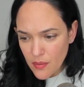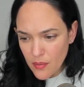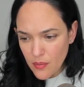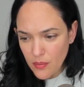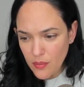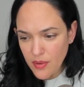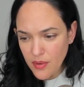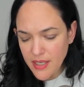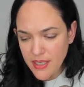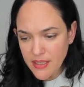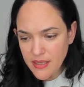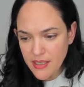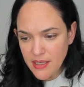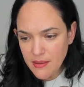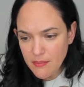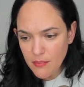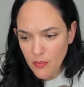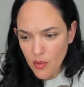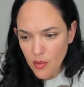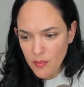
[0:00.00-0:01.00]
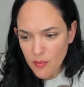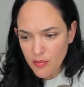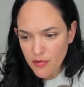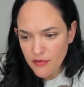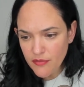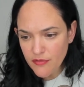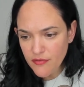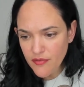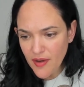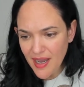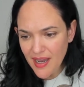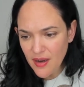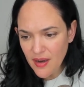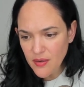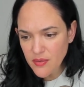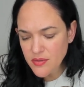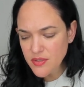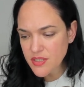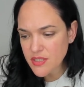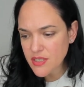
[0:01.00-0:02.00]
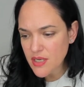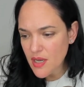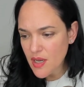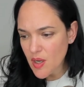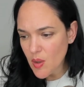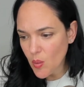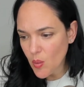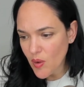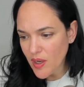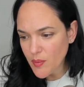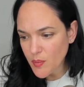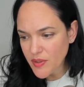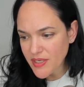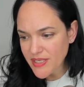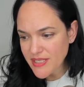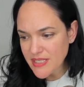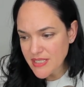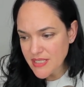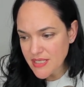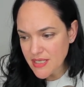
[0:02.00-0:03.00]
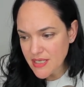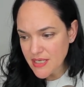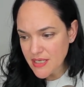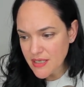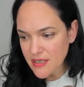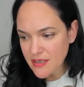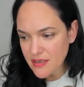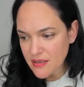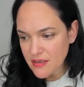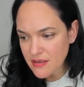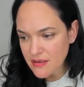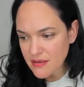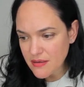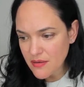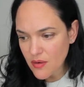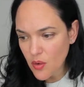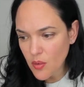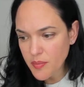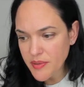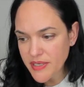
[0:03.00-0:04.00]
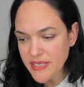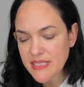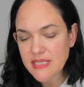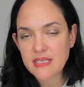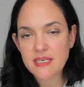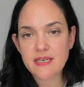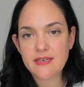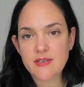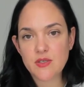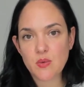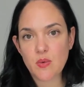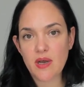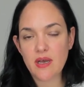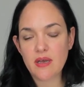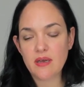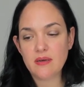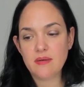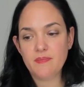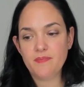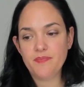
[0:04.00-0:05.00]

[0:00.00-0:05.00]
really more profound when we see obesity as well.